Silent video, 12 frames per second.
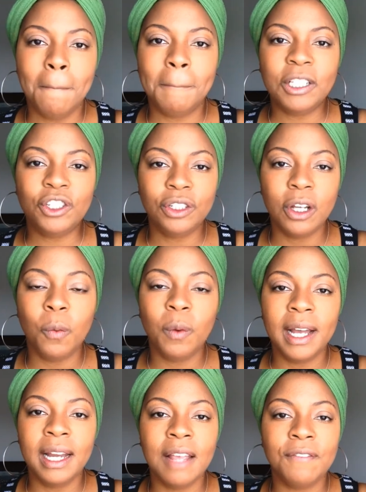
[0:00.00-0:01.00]
But you know
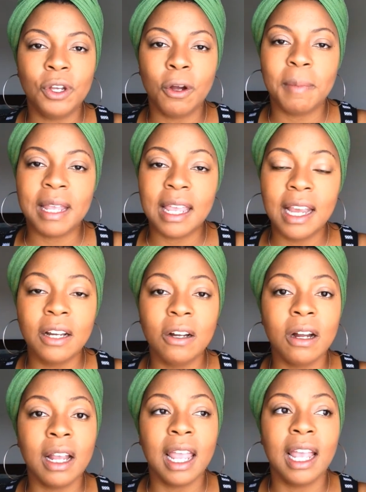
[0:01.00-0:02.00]
what, if you're a
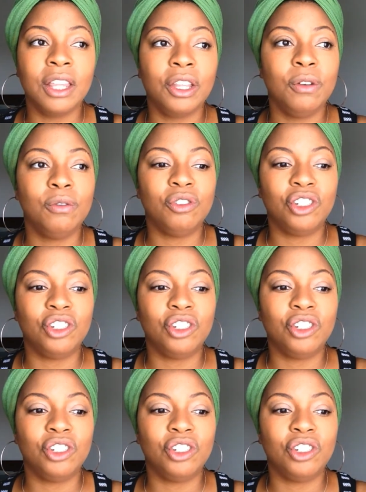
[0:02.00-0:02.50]
beginner and you